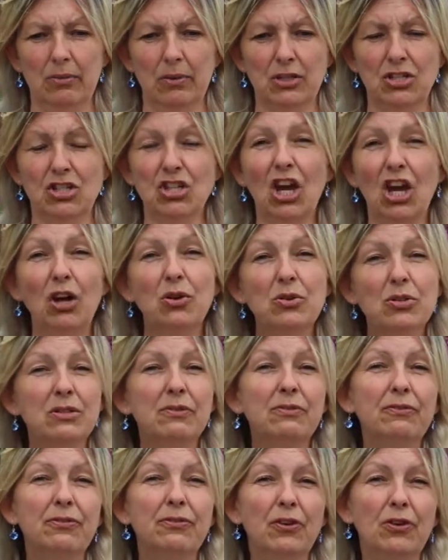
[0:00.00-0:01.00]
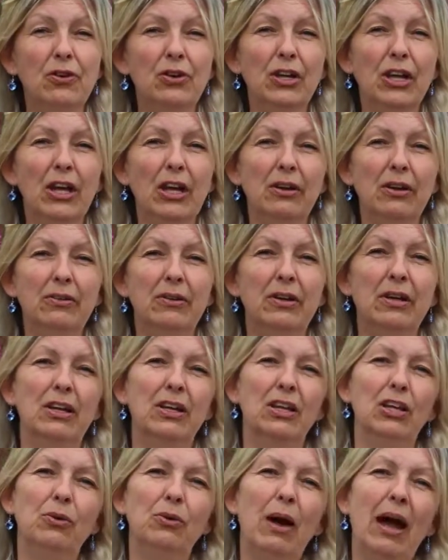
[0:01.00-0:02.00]
chosen for you,
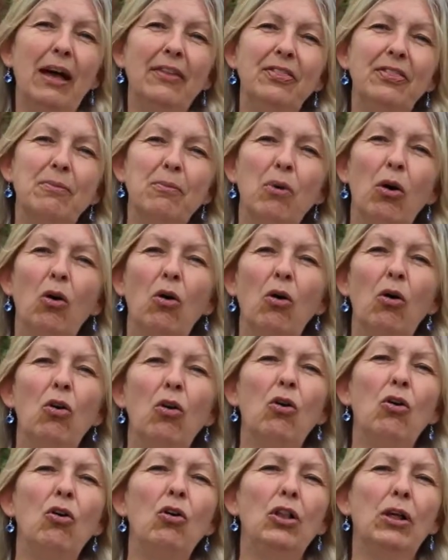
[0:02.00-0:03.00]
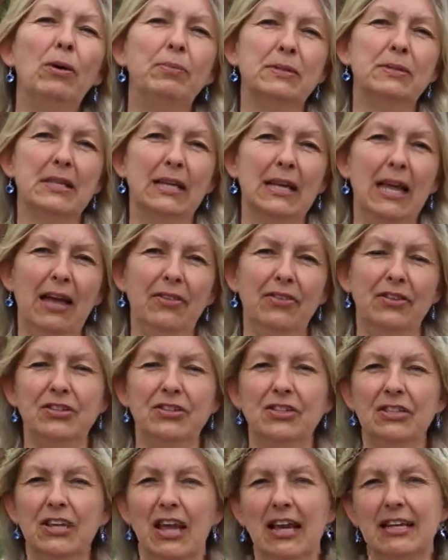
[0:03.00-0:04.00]
you add them all up together
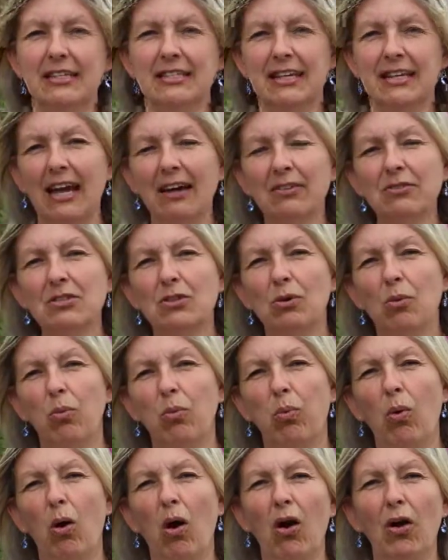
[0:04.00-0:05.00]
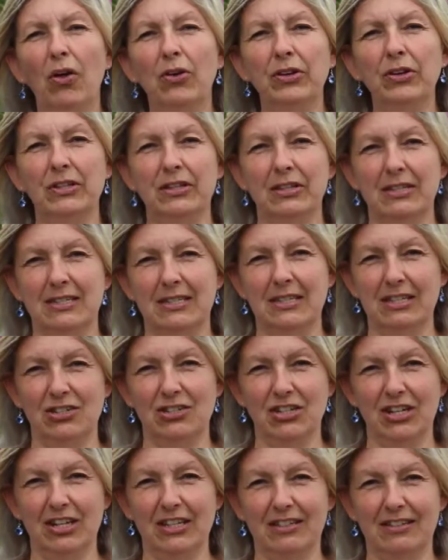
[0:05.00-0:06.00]
to get down to 1
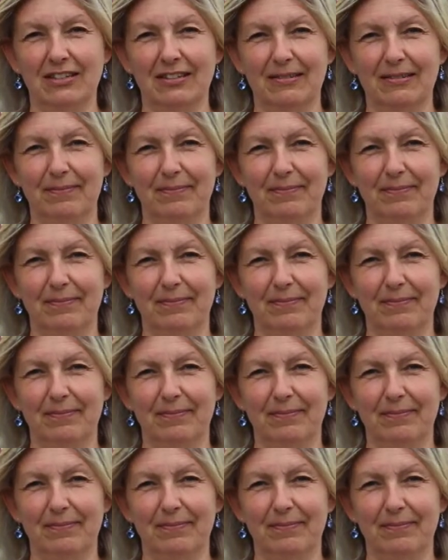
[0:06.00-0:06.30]
digit.